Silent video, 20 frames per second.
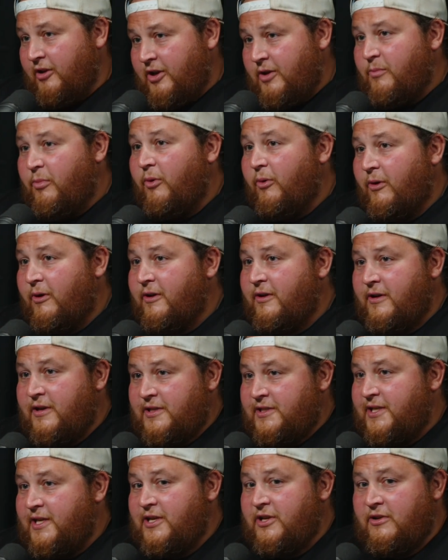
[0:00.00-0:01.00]
important,
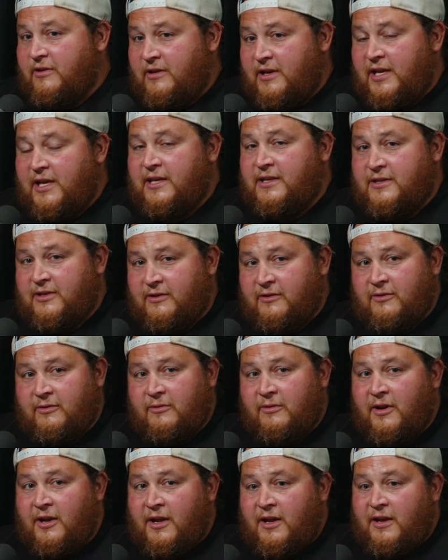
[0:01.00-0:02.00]
is that you need to,